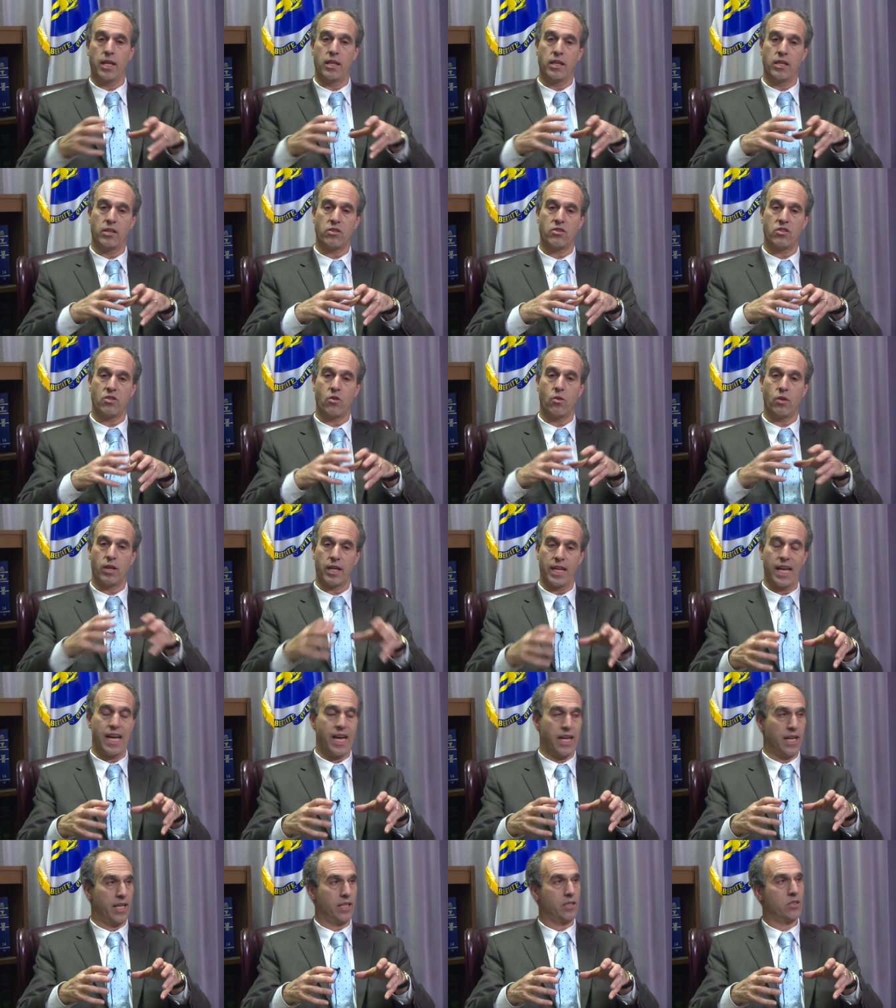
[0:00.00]
And this
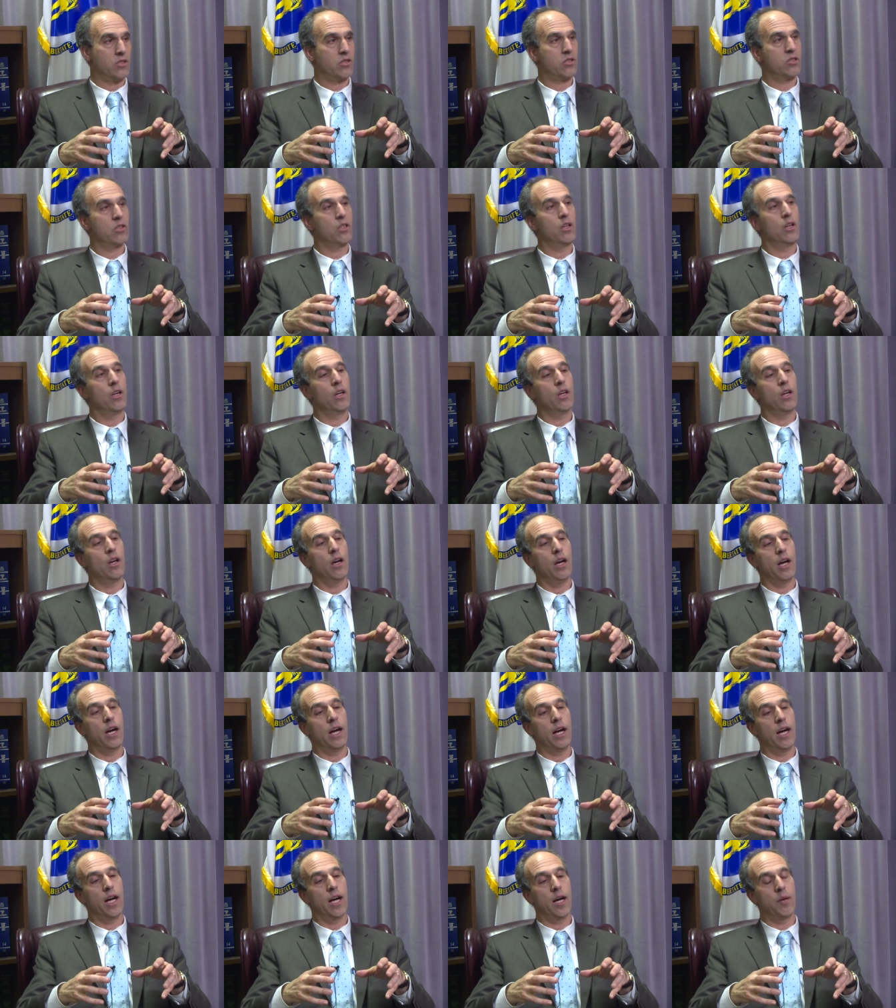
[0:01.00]
organics
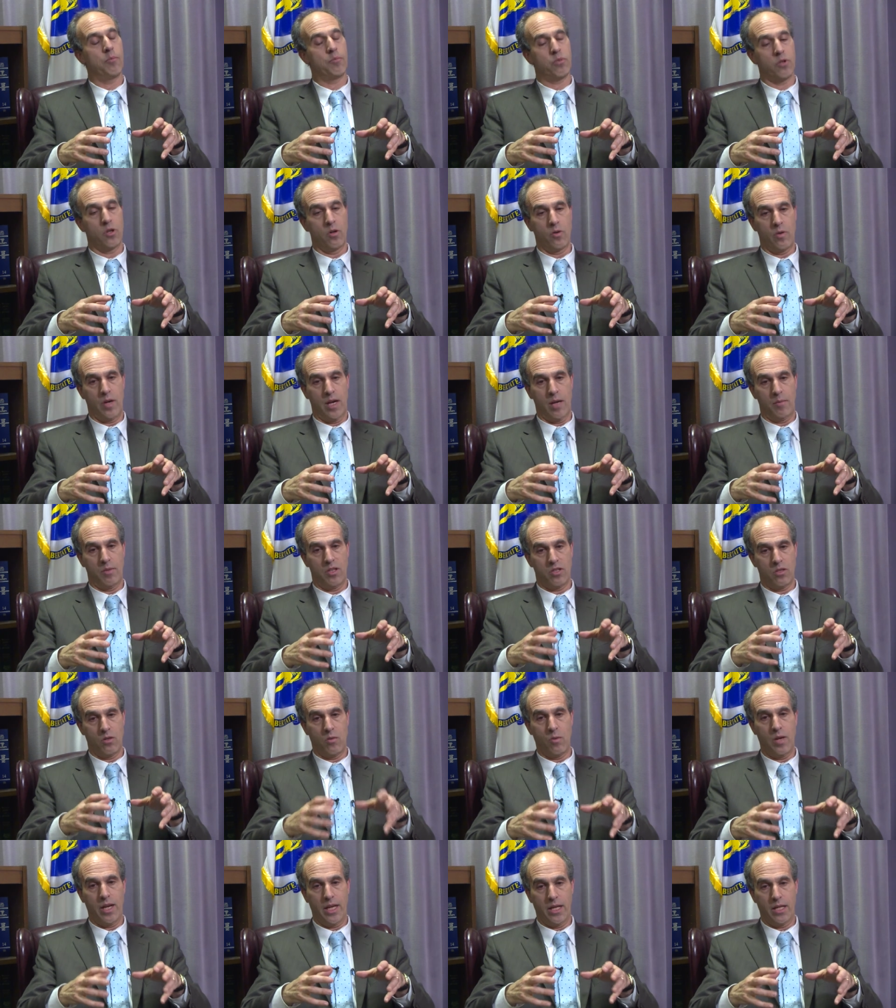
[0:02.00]
program is
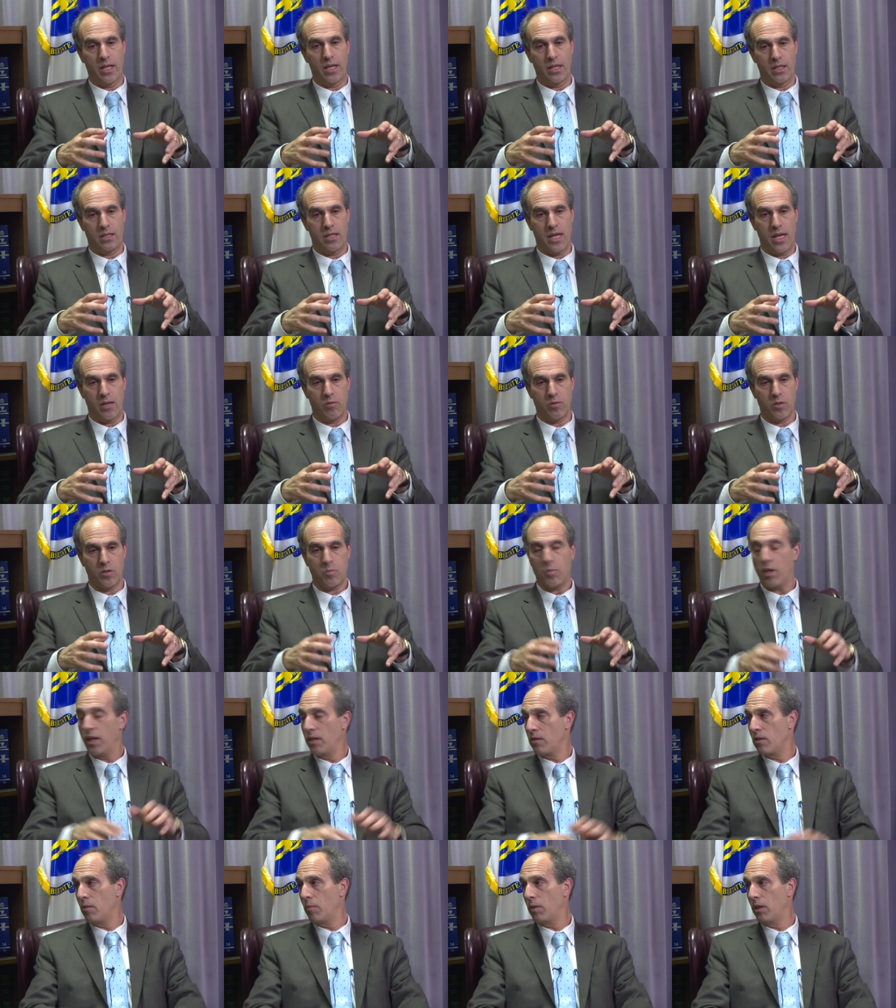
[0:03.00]
a way to take
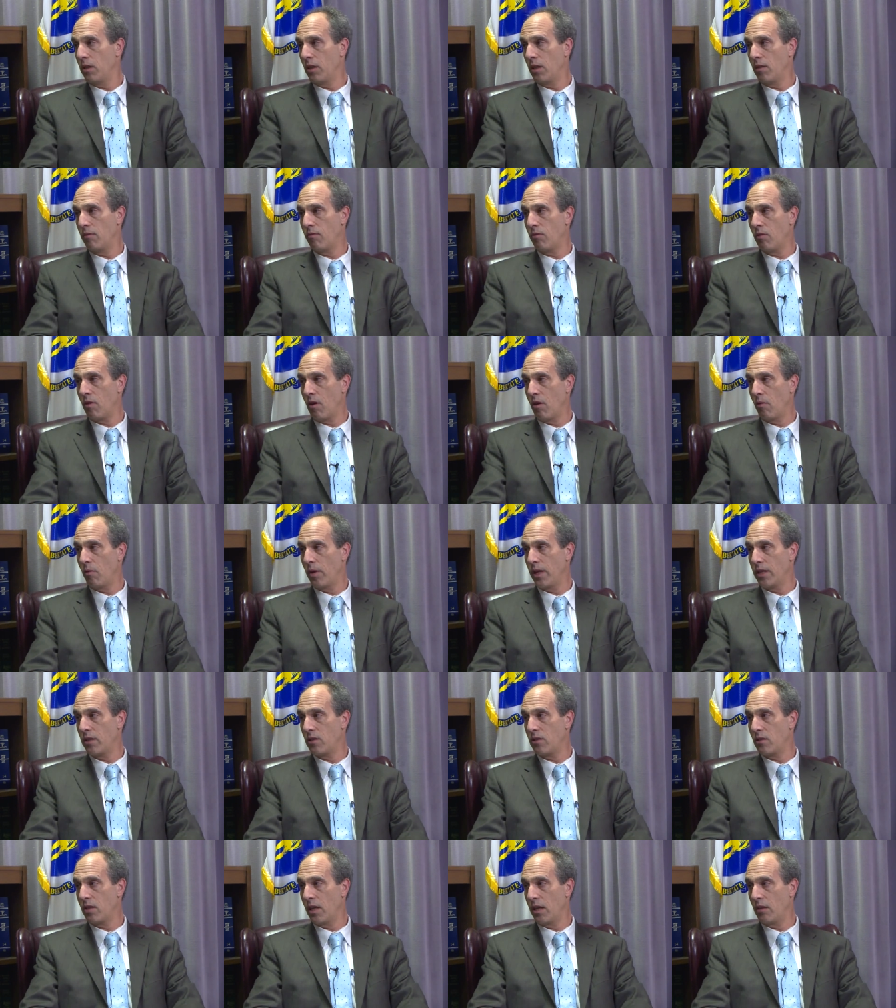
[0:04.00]
responsibility for our
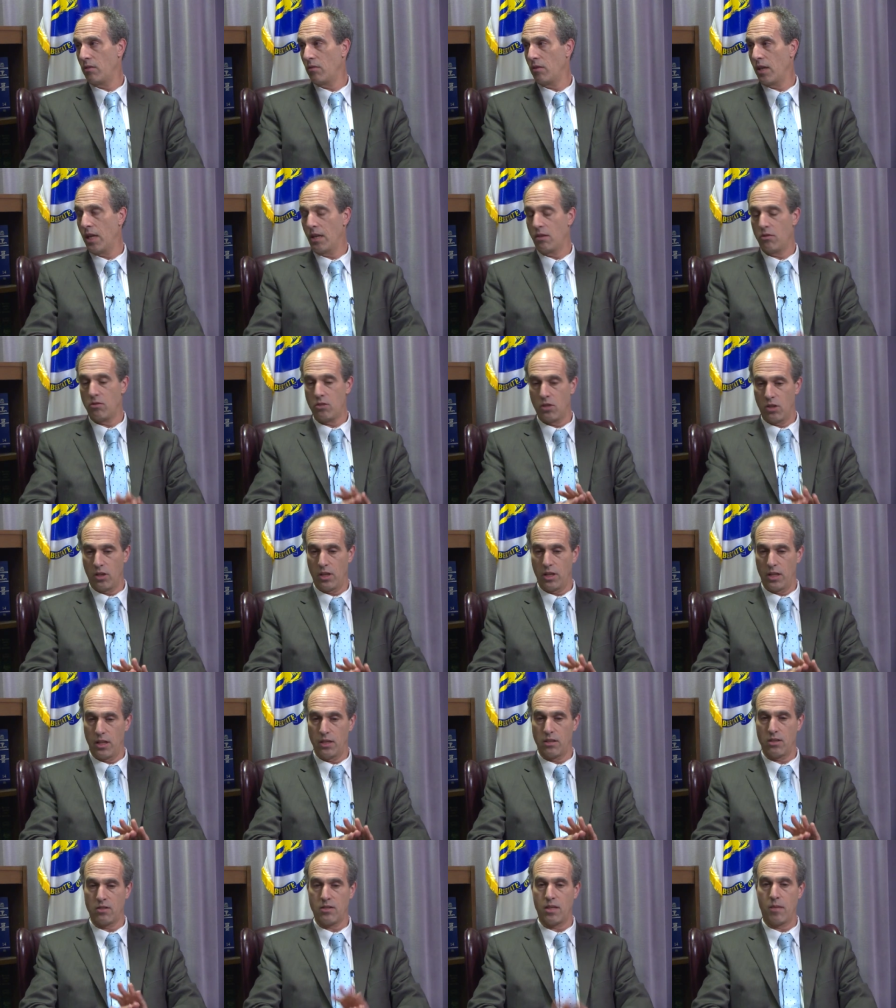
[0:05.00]
waste and turn it
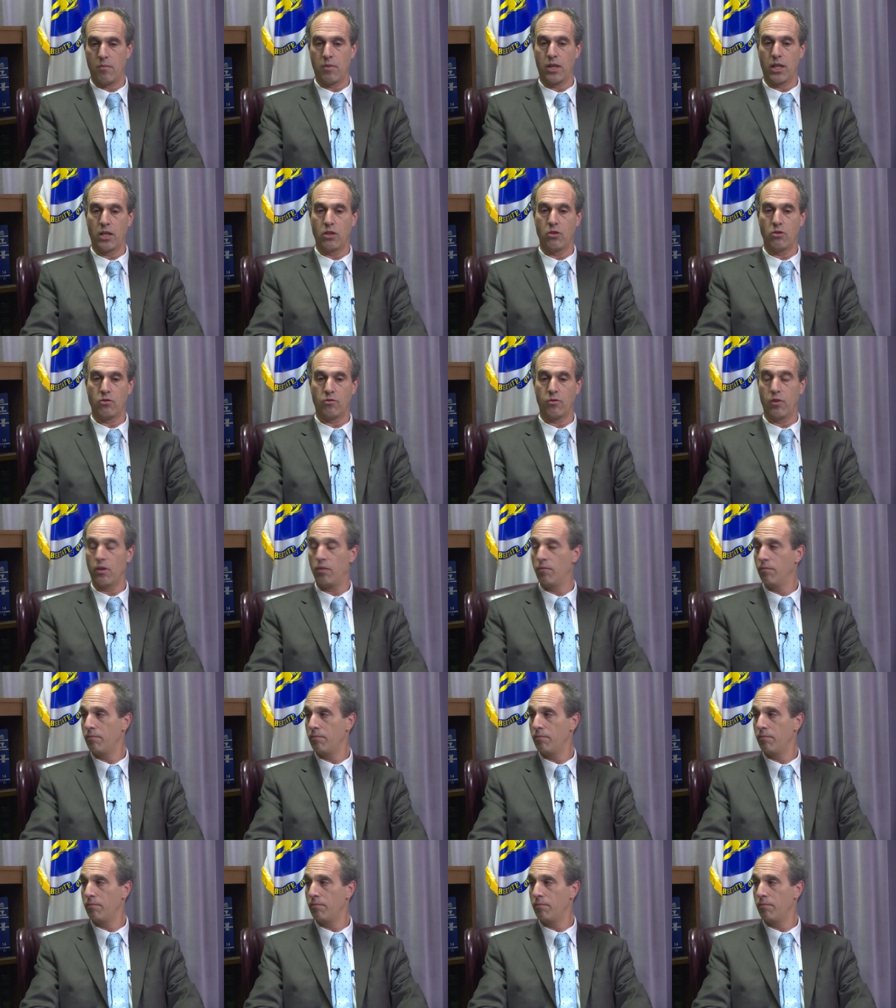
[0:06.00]
into something useful.